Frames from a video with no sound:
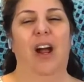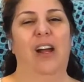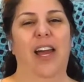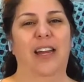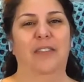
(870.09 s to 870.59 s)

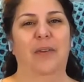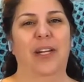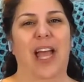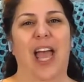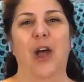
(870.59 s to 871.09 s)
All right,
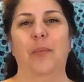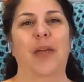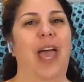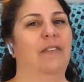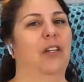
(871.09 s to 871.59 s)
everyone. I
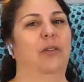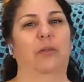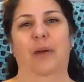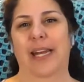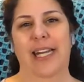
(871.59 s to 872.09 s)
hope you have a
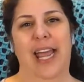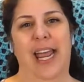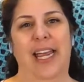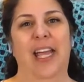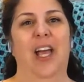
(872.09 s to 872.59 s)
great
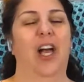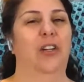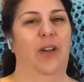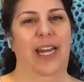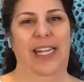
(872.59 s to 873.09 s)
day,
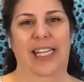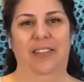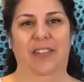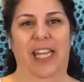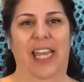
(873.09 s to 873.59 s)
a great
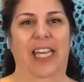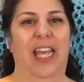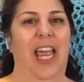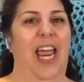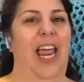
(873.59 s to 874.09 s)

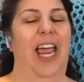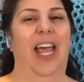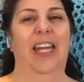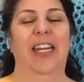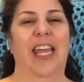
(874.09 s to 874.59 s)
evening,
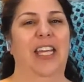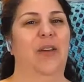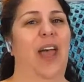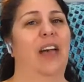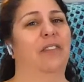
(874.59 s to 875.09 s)
and that
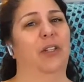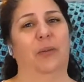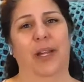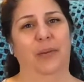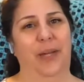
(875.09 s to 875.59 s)
you have a
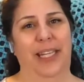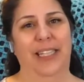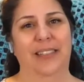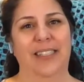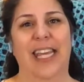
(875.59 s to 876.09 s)
great week.